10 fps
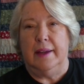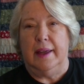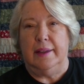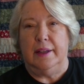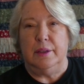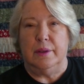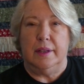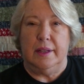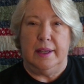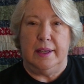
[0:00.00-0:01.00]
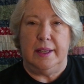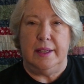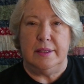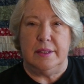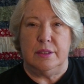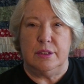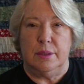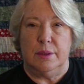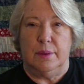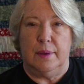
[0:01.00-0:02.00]
and then you could adhere it
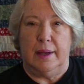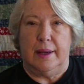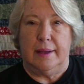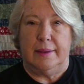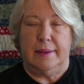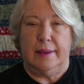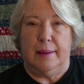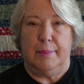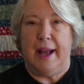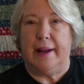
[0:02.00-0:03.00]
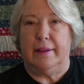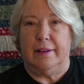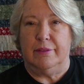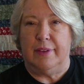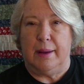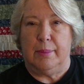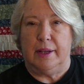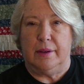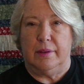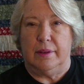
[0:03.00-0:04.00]
to a background
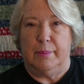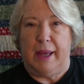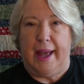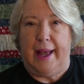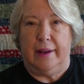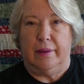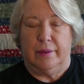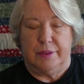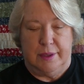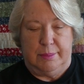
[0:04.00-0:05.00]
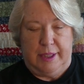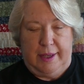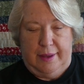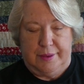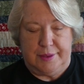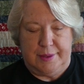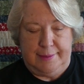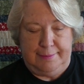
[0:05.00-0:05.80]
fabric or the bag or something else.